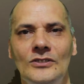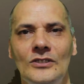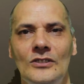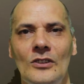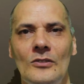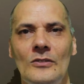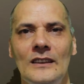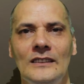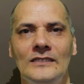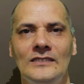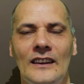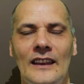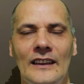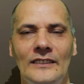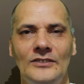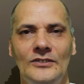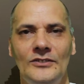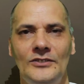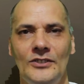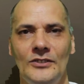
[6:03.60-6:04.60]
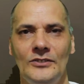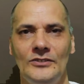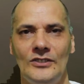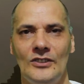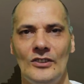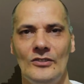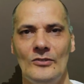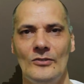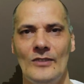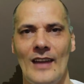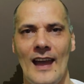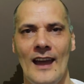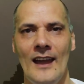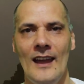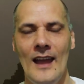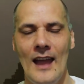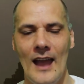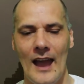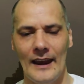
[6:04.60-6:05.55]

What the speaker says: to do this, unless you choose to do that.